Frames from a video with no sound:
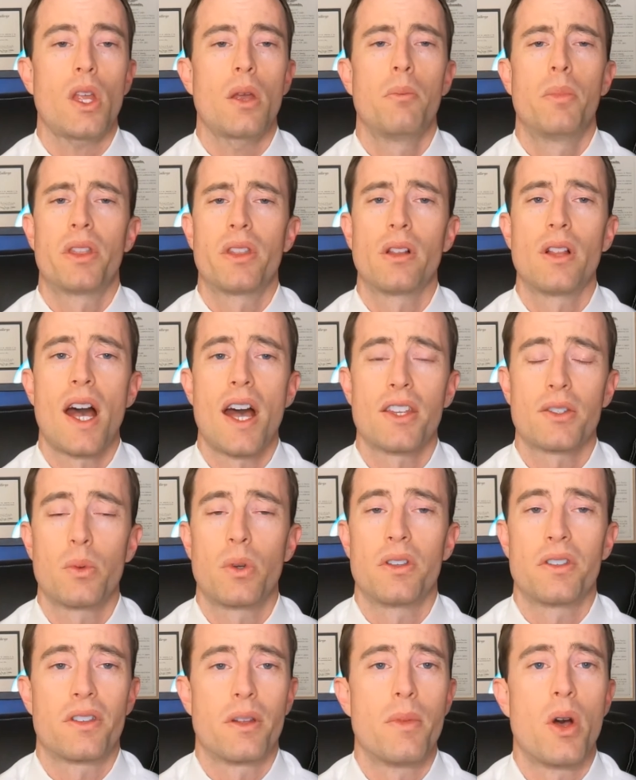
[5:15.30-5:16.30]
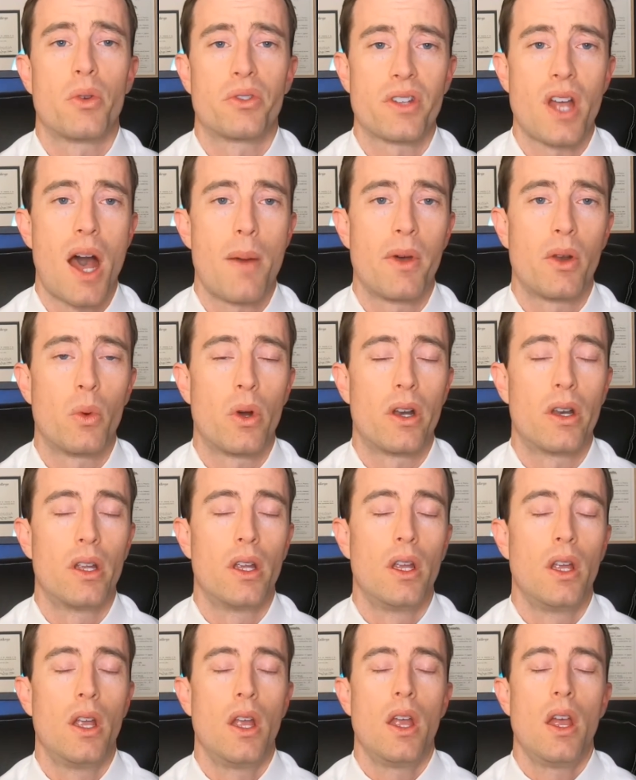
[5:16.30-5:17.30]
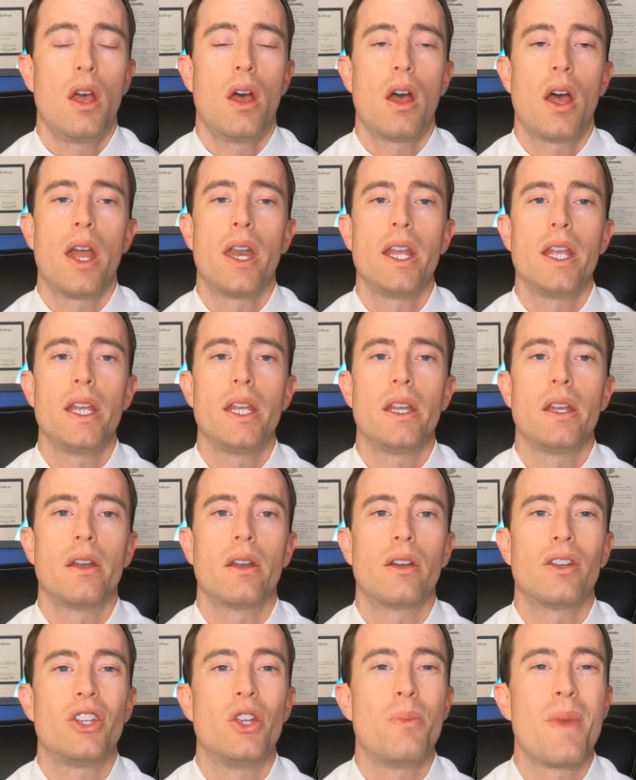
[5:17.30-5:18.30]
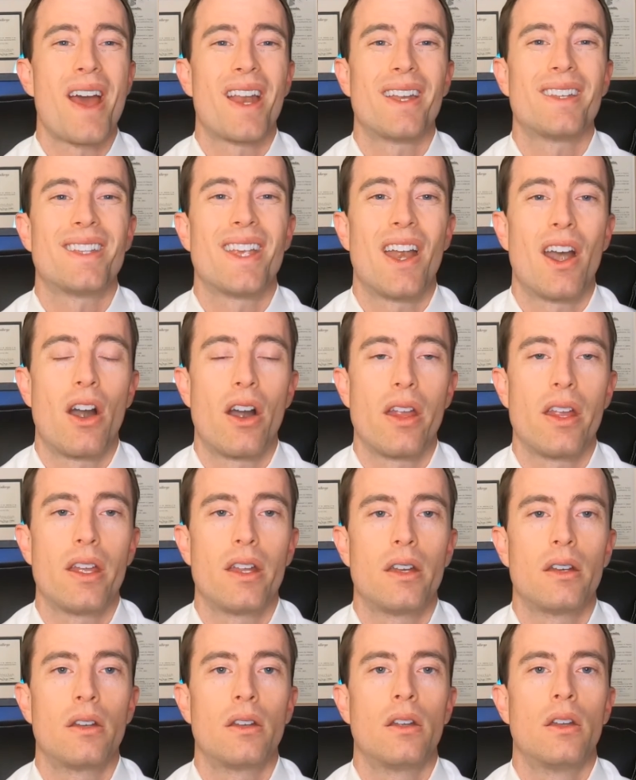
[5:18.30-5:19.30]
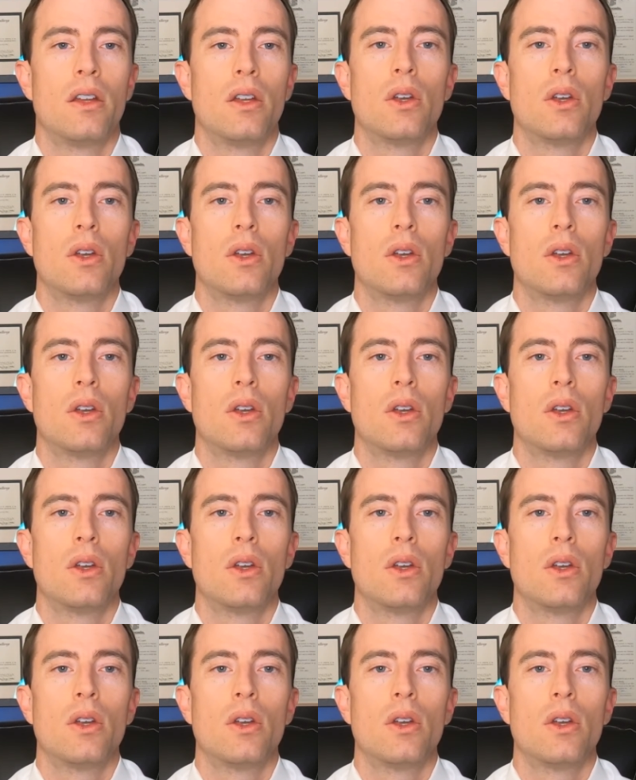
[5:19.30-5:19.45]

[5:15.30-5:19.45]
But the last one is the most common one. Any humanitarian